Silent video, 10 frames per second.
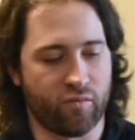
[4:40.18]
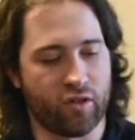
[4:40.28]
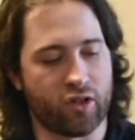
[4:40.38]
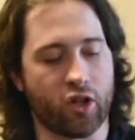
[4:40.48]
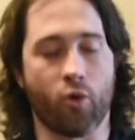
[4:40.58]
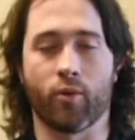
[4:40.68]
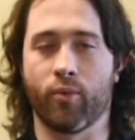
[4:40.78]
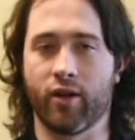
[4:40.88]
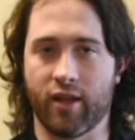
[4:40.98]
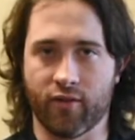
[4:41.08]
slower
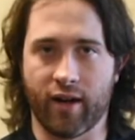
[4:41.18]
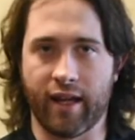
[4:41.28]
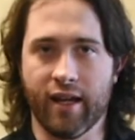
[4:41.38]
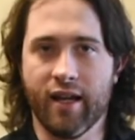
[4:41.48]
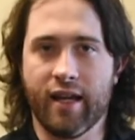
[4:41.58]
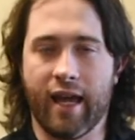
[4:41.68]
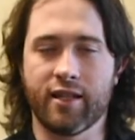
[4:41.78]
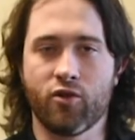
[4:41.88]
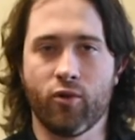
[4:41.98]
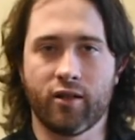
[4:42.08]
breathing rate.
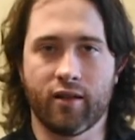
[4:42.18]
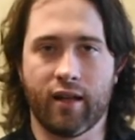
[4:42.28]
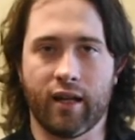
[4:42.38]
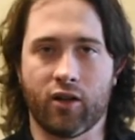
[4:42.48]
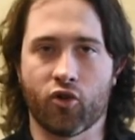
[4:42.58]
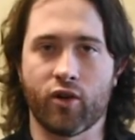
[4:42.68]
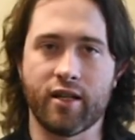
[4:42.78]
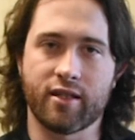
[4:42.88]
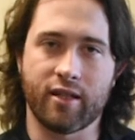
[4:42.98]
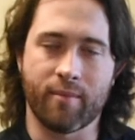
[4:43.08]
It's going to then
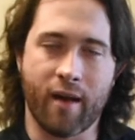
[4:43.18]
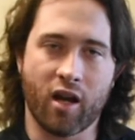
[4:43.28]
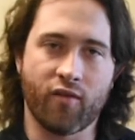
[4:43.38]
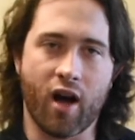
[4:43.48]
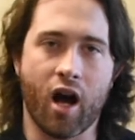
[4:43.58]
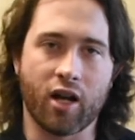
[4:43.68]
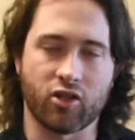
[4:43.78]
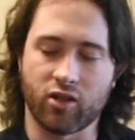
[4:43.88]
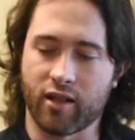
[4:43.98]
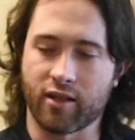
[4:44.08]
increase the amount of
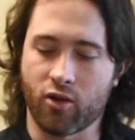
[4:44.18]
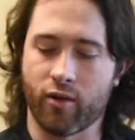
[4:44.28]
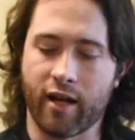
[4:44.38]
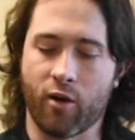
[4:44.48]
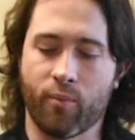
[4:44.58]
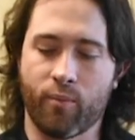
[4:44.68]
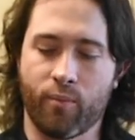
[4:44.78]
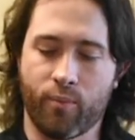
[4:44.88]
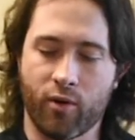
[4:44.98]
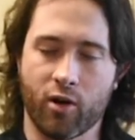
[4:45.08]
oxygen that's going out
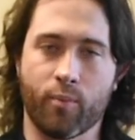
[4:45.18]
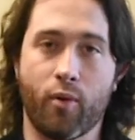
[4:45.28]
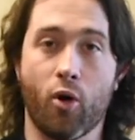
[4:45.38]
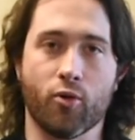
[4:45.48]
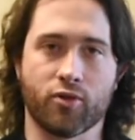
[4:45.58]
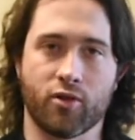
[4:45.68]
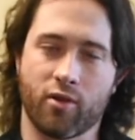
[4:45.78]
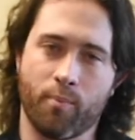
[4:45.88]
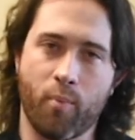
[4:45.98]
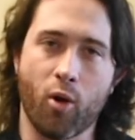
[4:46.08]
per pulse. So
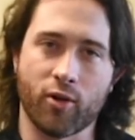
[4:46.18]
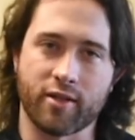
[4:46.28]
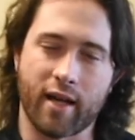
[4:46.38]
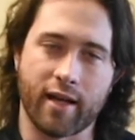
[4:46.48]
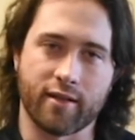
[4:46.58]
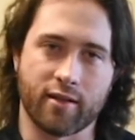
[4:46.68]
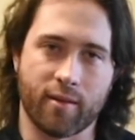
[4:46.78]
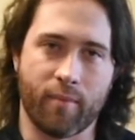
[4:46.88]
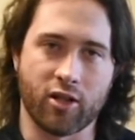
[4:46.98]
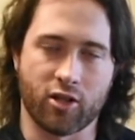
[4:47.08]
the bolus size is
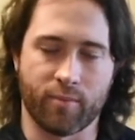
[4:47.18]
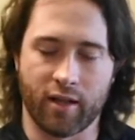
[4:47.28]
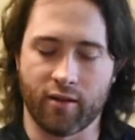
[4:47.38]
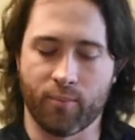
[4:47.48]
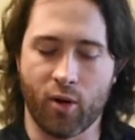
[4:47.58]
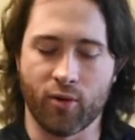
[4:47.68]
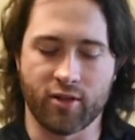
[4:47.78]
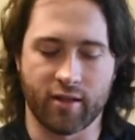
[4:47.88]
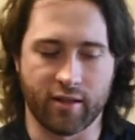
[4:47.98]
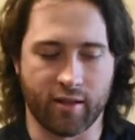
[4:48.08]
the measurement. The
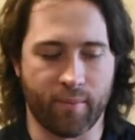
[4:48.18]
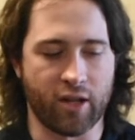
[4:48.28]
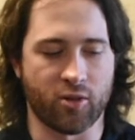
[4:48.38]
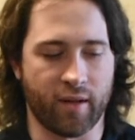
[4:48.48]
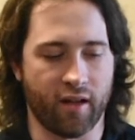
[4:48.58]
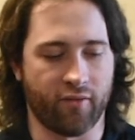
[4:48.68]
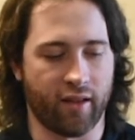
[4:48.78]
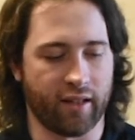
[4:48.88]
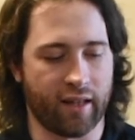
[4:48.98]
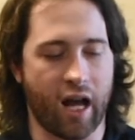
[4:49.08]
bolus is the measurement of
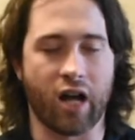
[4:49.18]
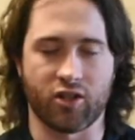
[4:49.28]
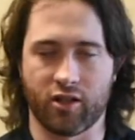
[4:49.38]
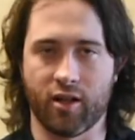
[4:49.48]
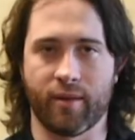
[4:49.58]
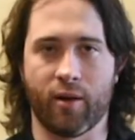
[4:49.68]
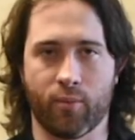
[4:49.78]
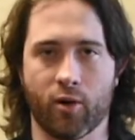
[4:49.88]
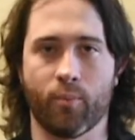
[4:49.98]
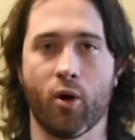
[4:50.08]
the oxygen coming
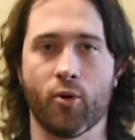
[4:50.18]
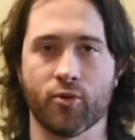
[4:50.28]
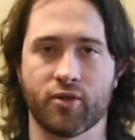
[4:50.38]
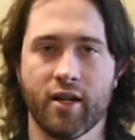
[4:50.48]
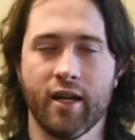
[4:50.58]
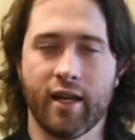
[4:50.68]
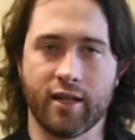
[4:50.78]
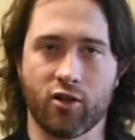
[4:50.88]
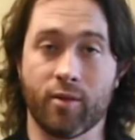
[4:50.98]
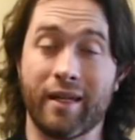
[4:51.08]
out per pulse
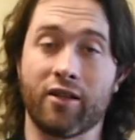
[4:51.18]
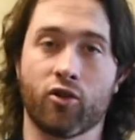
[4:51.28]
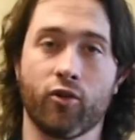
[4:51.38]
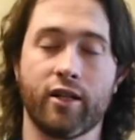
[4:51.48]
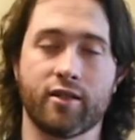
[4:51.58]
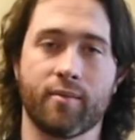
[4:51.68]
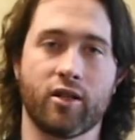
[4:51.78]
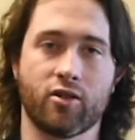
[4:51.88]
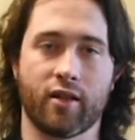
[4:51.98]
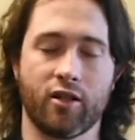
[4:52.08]
is going to be increased to
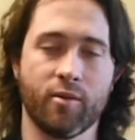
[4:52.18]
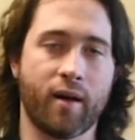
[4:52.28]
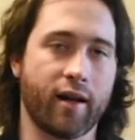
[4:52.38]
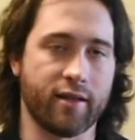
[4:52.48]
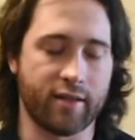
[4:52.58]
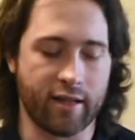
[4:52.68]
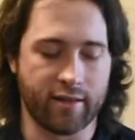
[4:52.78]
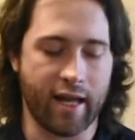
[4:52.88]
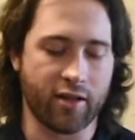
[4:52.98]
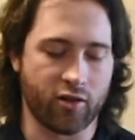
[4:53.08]
make sure that your body stays
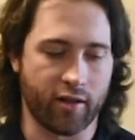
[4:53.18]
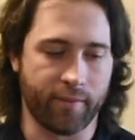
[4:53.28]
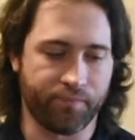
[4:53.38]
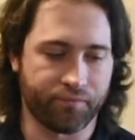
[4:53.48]
saturated